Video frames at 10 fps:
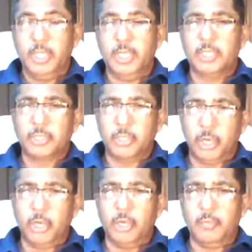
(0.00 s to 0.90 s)
It is
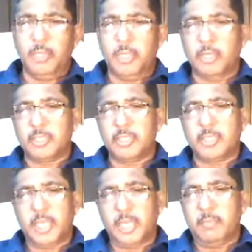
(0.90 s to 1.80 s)
wrong because the
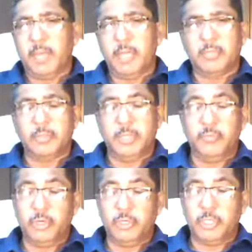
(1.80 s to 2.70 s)
second part of
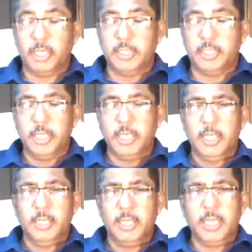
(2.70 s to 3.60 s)
the word says
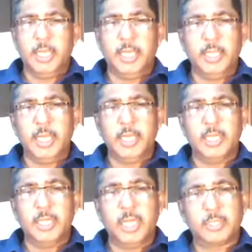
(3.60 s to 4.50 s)
that he that
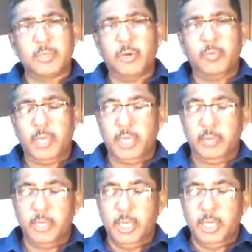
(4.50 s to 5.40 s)
does not
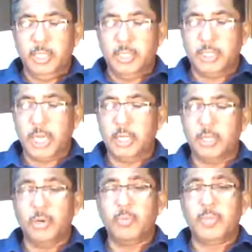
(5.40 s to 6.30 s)
believe
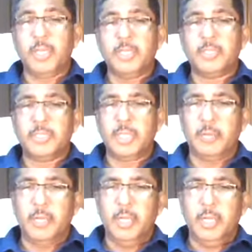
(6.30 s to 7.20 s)
shall not be saved.